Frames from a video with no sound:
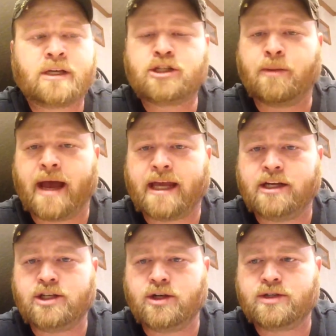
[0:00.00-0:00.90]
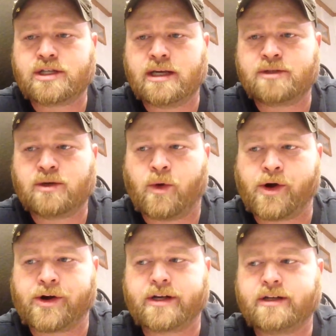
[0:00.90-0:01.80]
Tomato juice seems to
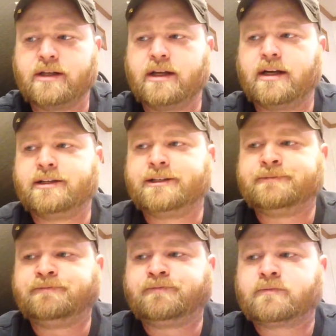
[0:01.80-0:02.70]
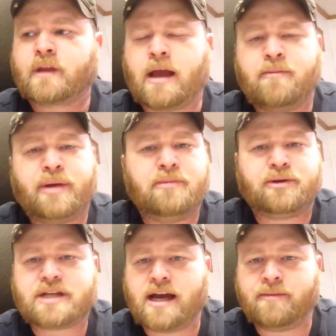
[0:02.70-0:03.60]
work. And
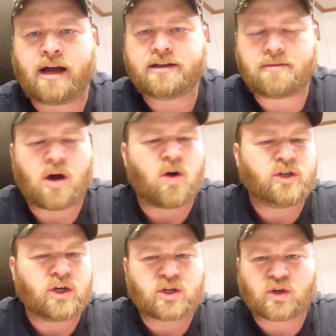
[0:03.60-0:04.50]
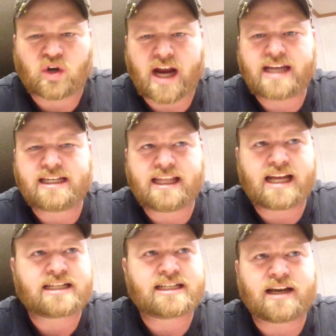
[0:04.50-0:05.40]
people tell me all the time, oh, you're crazy.
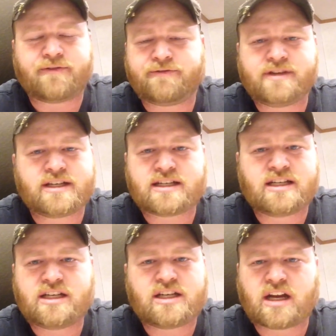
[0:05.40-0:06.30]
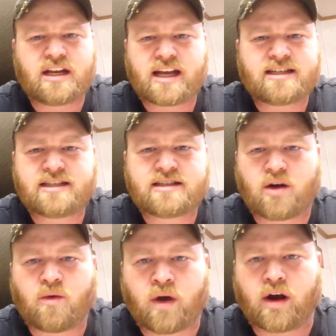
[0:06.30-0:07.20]
That stuff, that just
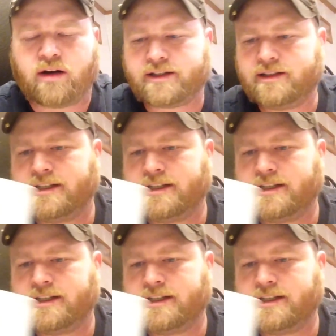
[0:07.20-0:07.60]
don't work.